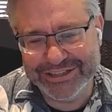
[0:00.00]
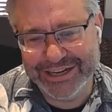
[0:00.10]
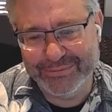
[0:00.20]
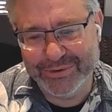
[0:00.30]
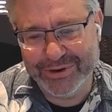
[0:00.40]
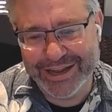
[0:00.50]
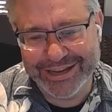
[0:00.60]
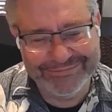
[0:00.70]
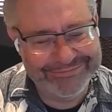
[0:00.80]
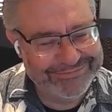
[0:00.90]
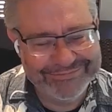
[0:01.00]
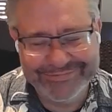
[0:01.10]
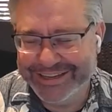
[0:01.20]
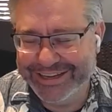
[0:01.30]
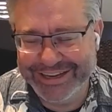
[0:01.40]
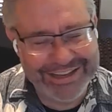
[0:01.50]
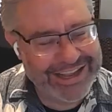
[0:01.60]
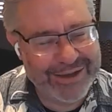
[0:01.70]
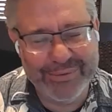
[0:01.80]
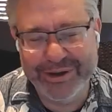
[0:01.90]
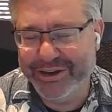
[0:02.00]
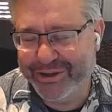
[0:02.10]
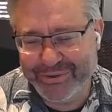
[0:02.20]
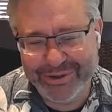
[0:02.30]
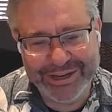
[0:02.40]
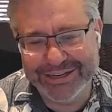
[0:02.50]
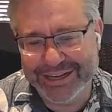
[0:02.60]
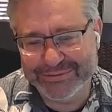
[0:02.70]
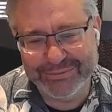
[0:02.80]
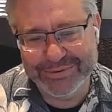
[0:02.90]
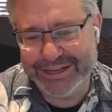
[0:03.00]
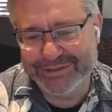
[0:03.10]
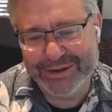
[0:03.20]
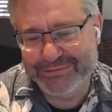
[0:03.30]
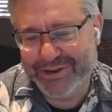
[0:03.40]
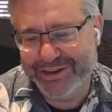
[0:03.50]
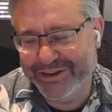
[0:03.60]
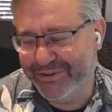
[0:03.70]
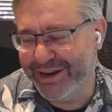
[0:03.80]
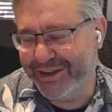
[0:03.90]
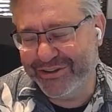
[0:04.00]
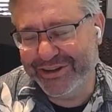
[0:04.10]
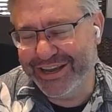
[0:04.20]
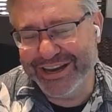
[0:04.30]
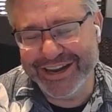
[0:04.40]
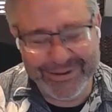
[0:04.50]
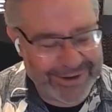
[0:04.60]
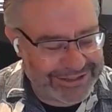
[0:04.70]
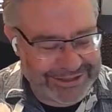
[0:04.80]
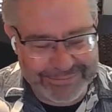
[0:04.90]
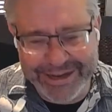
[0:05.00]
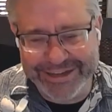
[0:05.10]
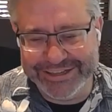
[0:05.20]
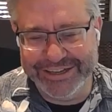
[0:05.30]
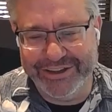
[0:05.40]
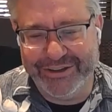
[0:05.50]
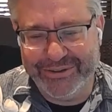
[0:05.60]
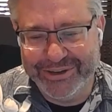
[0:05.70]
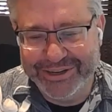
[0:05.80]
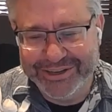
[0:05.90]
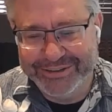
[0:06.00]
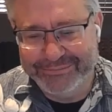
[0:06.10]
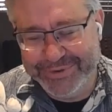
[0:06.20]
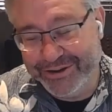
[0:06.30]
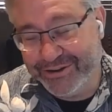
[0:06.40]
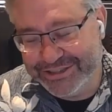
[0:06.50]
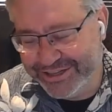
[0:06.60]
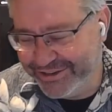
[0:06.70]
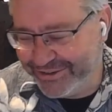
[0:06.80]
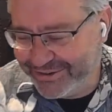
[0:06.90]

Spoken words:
and we're like in that window, and that's what I'm trying to do. And I couldn't get anyone else to be a CEO, be our CEO.